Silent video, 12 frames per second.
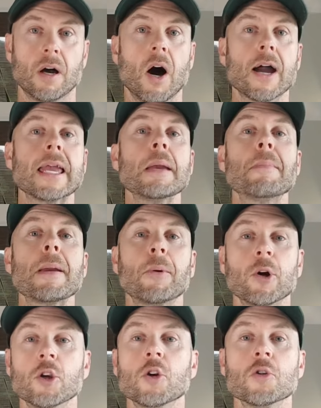I hear
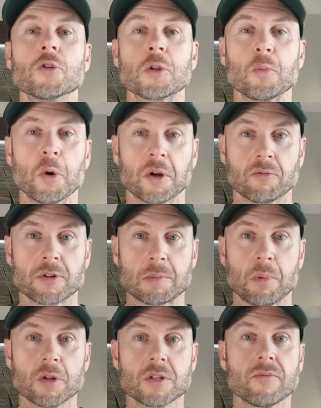people use the word
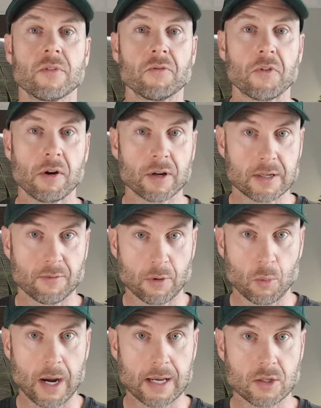responsive in very
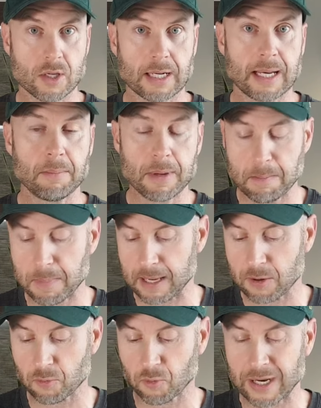different ways, so let me
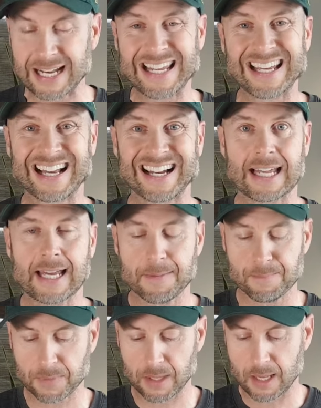be really clear
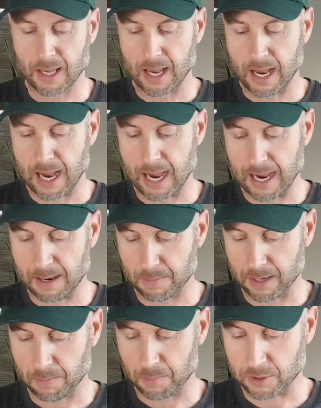
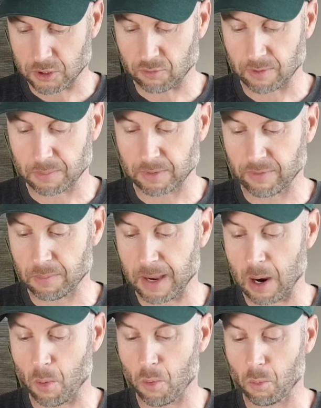um, and prescriptive
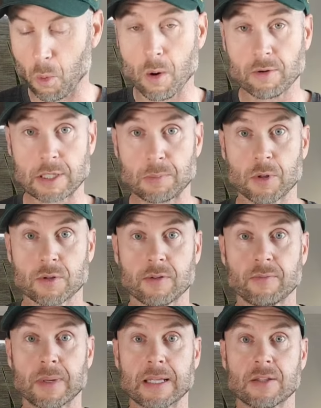about what
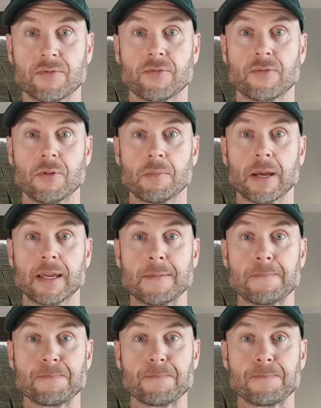responsive means for me.